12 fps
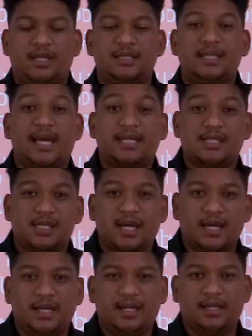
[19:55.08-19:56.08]
Text
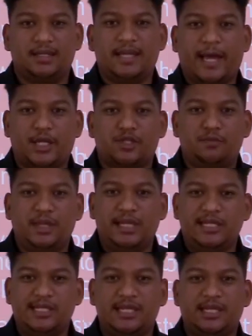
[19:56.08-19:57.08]
A, text B,
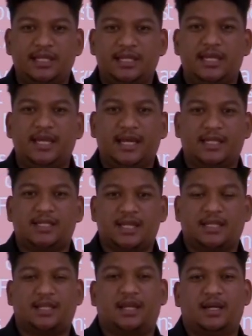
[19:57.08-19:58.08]
C, D,
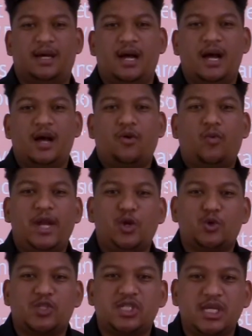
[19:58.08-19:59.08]
etc. When
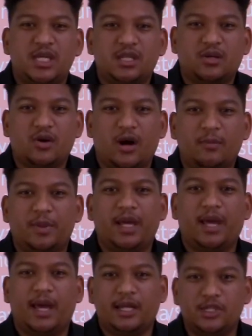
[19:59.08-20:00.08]
you see the
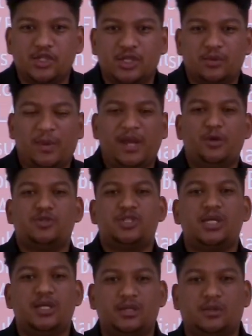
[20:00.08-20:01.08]
comprehension, when you
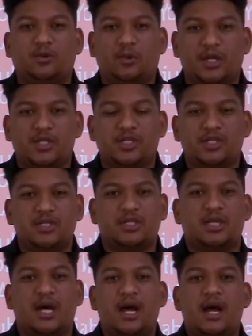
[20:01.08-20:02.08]
see the
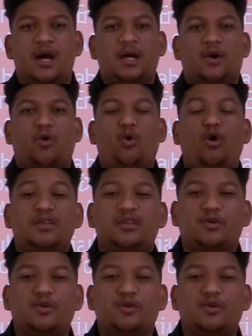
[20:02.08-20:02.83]
questions, all the